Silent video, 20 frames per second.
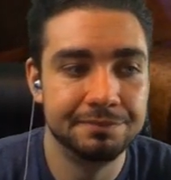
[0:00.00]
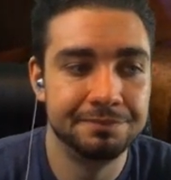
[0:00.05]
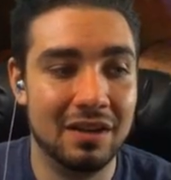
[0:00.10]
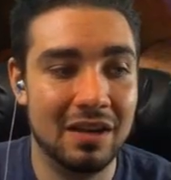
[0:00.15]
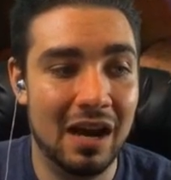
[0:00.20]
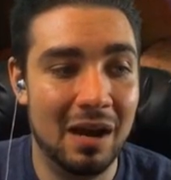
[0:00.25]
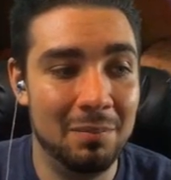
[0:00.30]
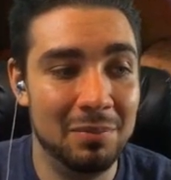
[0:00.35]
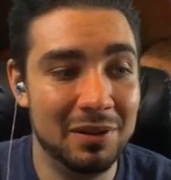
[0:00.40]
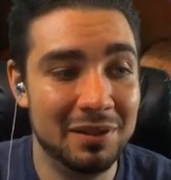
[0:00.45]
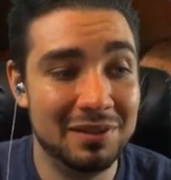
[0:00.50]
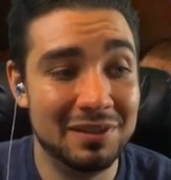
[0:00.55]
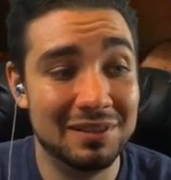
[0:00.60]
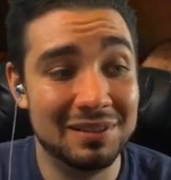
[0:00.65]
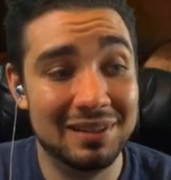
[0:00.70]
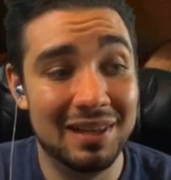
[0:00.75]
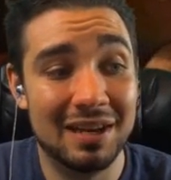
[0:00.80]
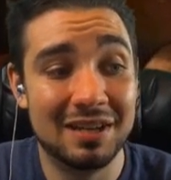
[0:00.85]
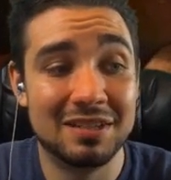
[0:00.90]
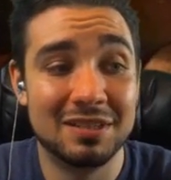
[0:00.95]
Goblin
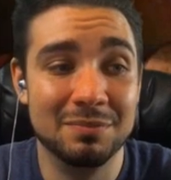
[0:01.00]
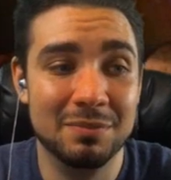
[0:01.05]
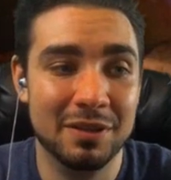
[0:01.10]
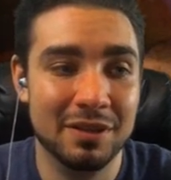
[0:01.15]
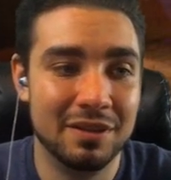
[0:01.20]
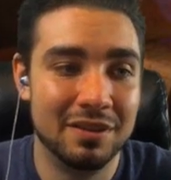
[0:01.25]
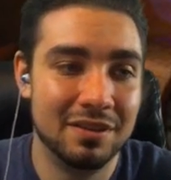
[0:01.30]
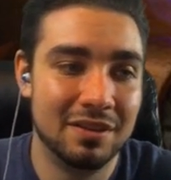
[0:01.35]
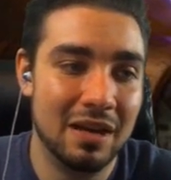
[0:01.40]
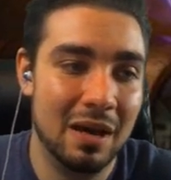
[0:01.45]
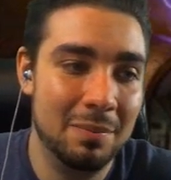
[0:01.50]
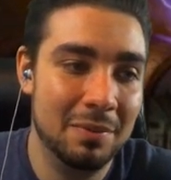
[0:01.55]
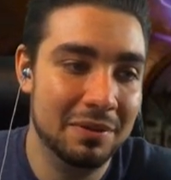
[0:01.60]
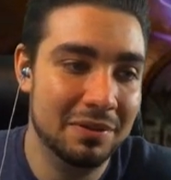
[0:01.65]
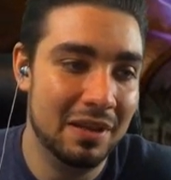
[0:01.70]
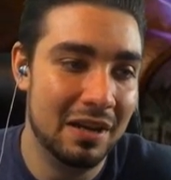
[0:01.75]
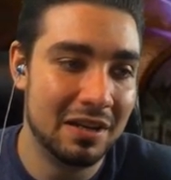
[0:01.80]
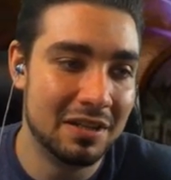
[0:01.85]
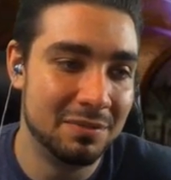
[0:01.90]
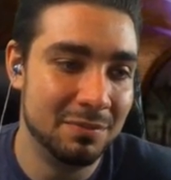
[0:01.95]
Locksmith. Goblin
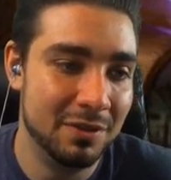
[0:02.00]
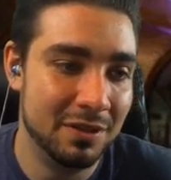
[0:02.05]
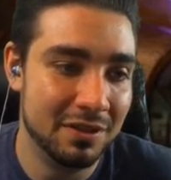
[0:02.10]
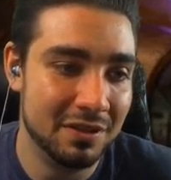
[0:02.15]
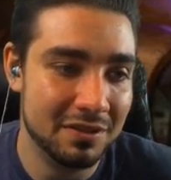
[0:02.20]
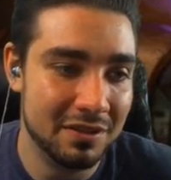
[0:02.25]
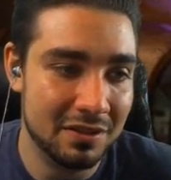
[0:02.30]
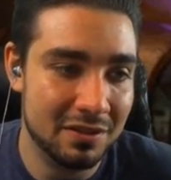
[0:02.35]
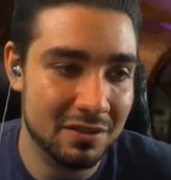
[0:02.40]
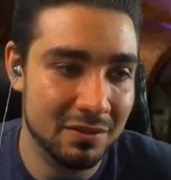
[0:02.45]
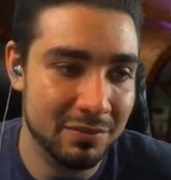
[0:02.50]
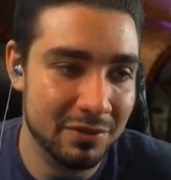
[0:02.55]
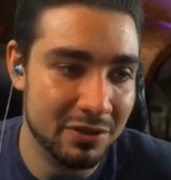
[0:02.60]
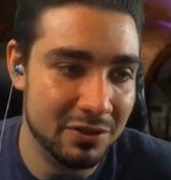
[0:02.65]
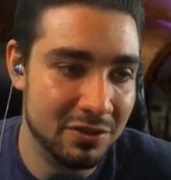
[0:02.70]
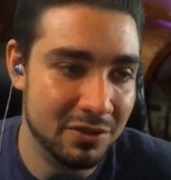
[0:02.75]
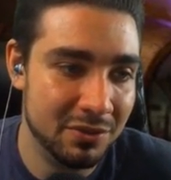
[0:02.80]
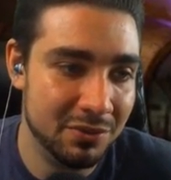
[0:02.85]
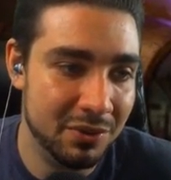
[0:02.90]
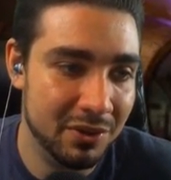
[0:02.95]
Locksmith is a 2-mana
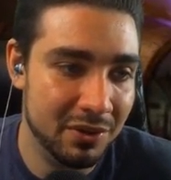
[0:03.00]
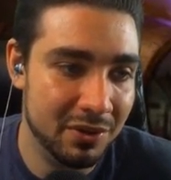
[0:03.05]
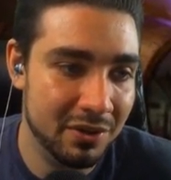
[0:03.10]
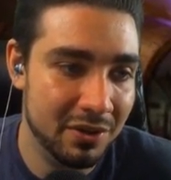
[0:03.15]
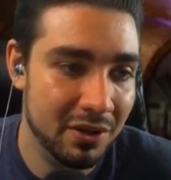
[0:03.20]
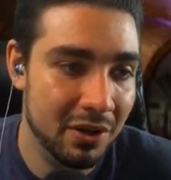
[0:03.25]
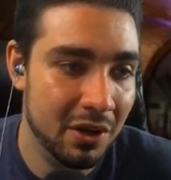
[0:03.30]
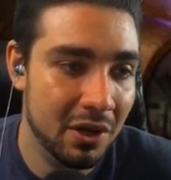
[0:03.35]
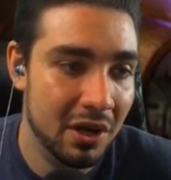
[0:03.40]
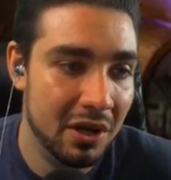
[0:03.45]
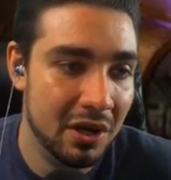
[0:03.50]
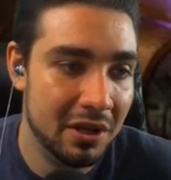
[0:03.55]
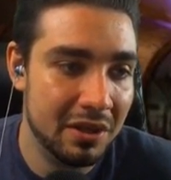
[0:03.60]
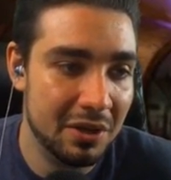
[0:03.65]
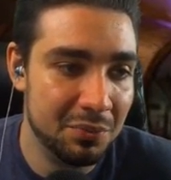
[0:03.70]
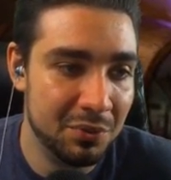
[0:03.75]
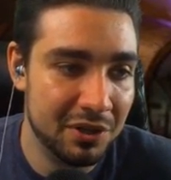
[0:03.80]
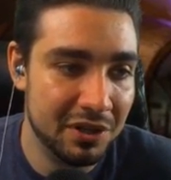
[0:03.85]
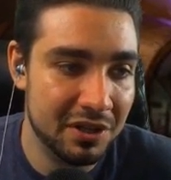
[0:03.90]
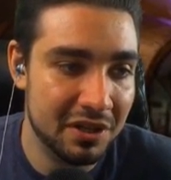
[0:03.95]
2/1
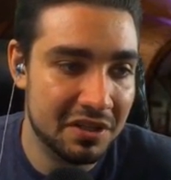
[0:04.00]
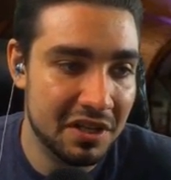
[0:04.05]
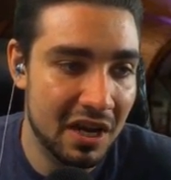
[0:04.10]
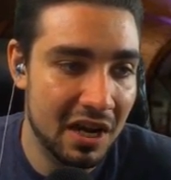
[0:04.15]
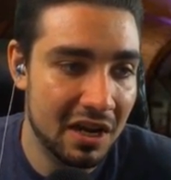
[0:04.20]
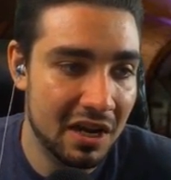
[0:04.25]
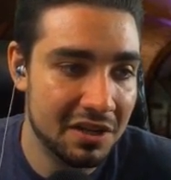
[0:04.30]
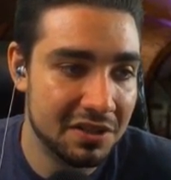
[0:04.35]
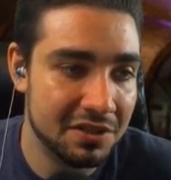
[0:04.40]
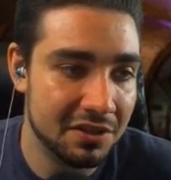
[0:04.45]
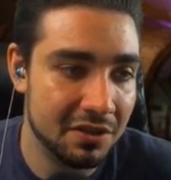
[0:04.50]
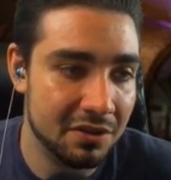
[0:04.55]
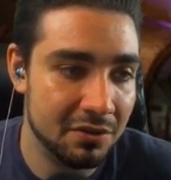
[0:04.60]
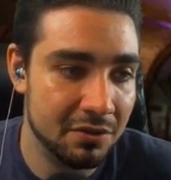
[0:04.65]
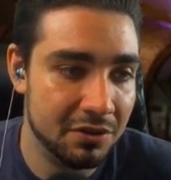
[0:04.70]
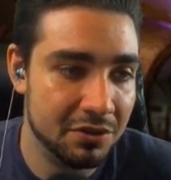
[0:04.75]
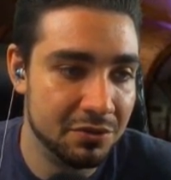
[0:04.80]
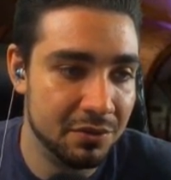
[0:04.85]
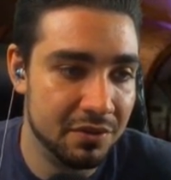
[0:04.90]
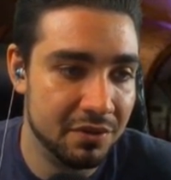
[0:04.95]
that when it attacks,
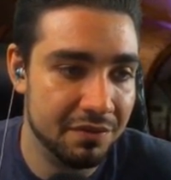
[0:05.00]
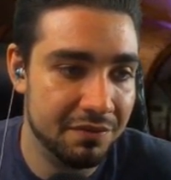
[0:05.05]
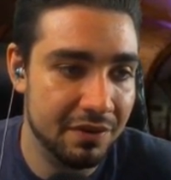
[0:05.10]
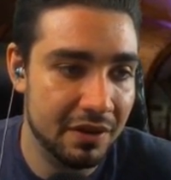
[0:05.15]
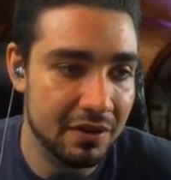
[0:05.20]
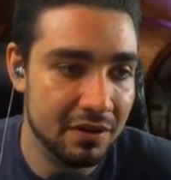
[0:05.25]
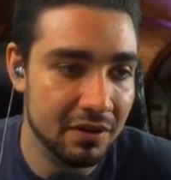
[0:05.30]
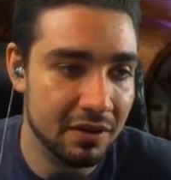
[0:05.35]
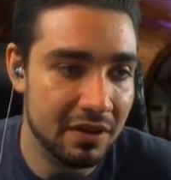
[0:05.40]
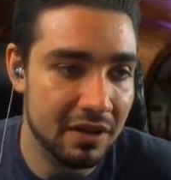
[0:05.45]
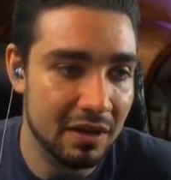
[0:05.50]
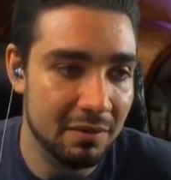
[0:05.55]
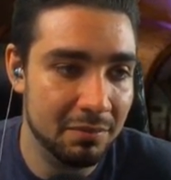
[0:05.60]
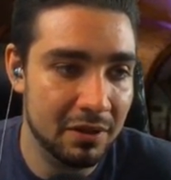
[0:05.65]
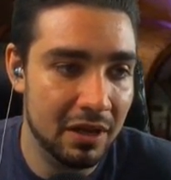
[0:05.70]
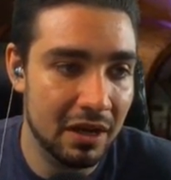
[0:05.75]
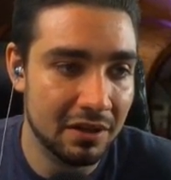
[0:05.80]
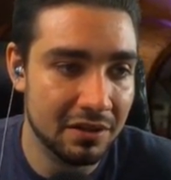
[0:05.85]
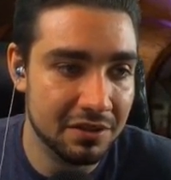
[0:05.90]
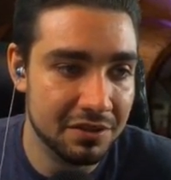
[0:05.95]
creatures with Defender can't
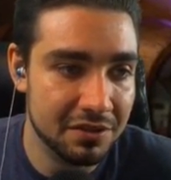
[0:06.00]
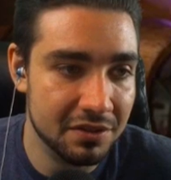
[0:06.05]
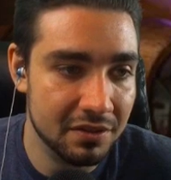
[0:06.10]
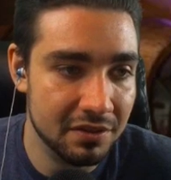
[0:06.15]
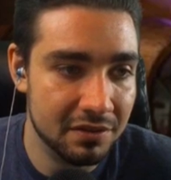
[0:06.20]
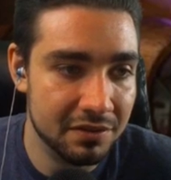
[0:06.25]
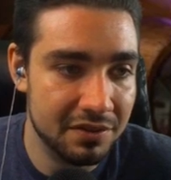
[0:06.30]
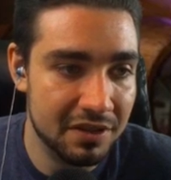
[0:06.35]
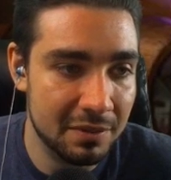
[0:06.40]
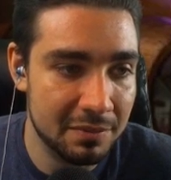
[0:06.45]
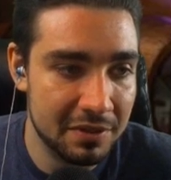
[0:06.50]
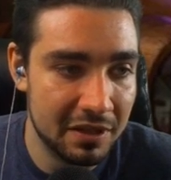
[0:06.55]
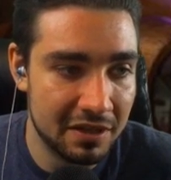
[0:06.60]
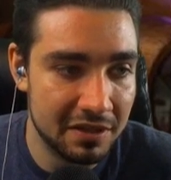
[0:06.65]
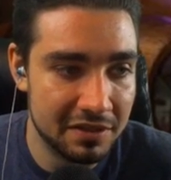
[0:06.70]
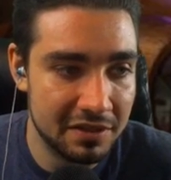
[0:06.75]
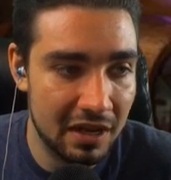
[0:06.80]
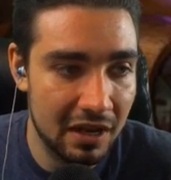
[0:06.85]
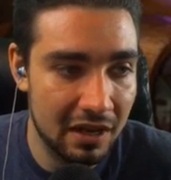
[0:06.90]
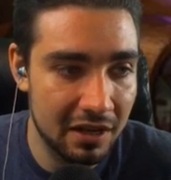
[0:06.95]
block this turn. Seems like a
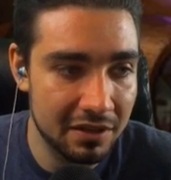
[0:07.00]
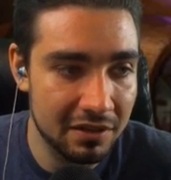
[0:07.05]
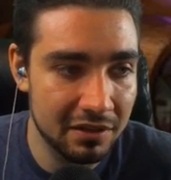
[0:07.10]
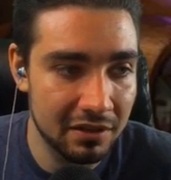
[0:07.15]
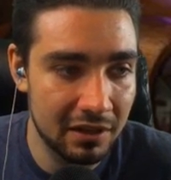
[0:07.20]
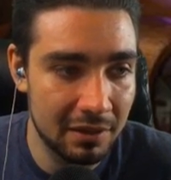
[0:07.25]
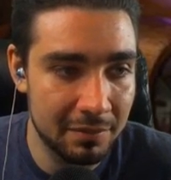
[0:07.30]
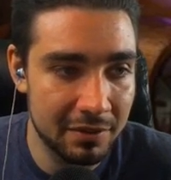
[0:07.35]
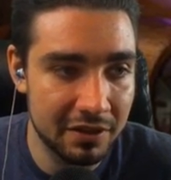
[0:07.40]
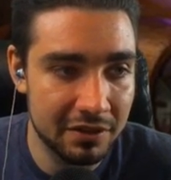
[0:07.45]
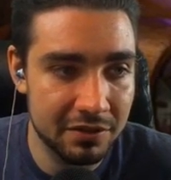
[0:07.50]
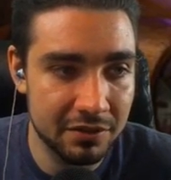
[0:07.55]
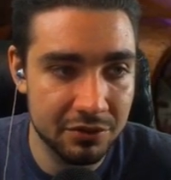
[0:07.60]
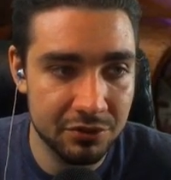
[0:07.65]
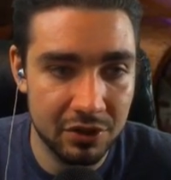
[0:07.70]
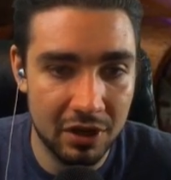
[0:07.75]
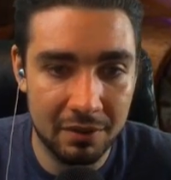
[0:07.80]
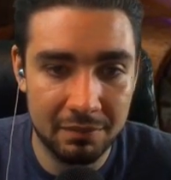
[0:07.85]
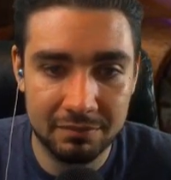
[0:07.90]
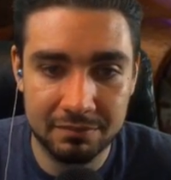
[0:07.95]
solid limited
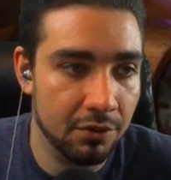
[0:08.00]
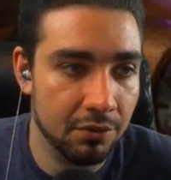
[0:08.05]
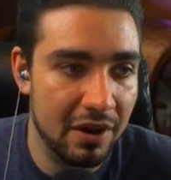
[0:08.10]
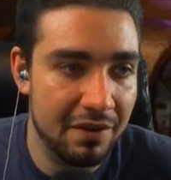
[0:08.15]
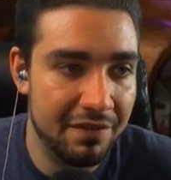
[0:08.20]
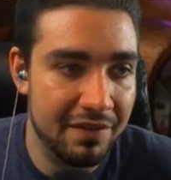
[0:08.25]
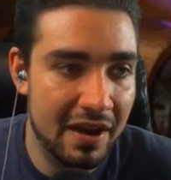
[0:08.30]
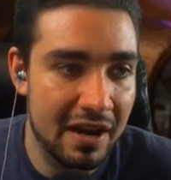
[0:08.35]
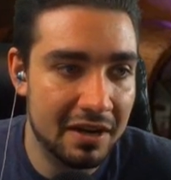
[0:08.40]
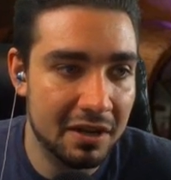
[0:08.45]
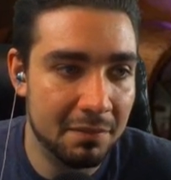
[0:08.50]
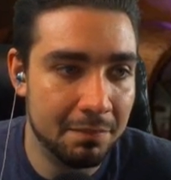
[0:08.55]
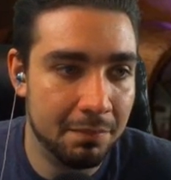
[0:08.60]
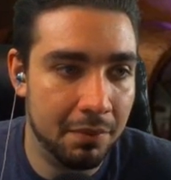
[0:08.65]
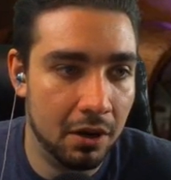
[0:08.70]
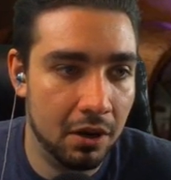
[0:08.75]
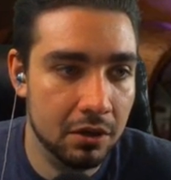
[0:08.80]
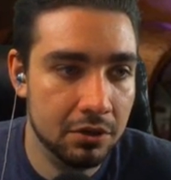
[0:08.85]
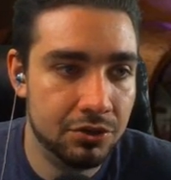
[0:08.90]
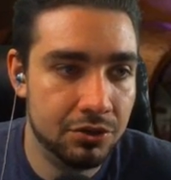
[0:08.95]
2-drop. Gravatic
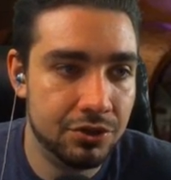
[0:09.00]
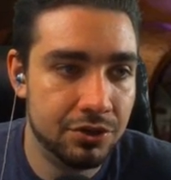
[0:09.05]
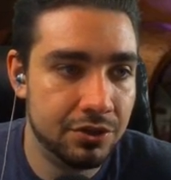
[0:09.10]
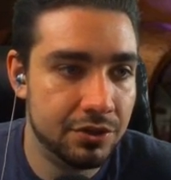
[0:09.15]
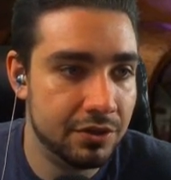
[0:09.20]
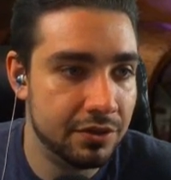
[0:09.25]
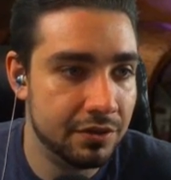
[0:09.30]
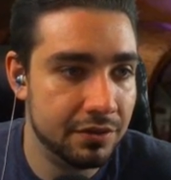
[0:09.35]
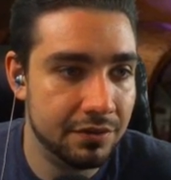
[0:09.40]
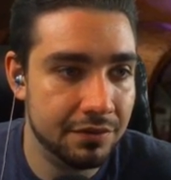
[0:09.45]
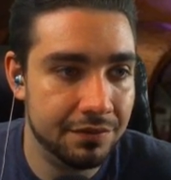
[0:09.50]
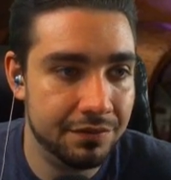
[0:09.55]
Punch.